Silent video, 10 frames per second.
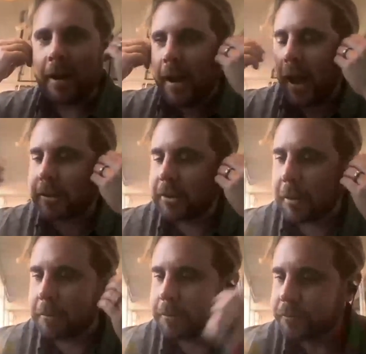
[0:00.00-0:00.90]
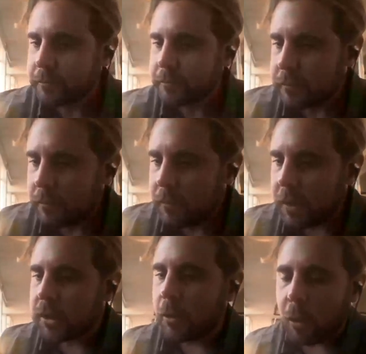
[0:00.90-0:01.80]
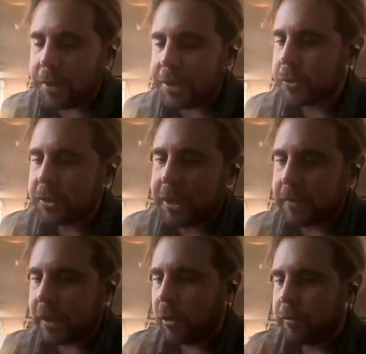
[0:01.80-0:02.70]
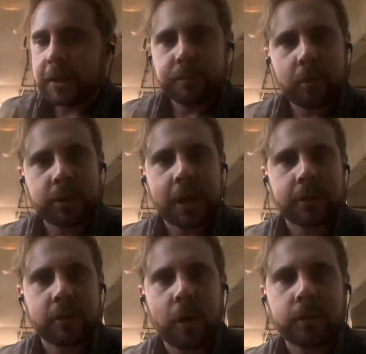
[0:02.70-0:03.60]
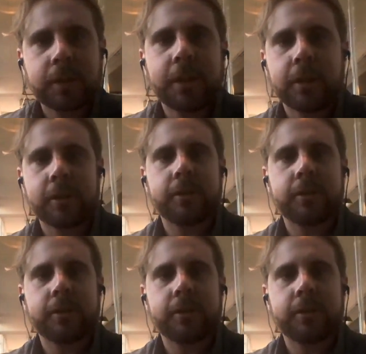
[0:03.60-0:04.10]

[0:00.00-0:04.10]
and so what we do is we can then offer this project to the world and say, look,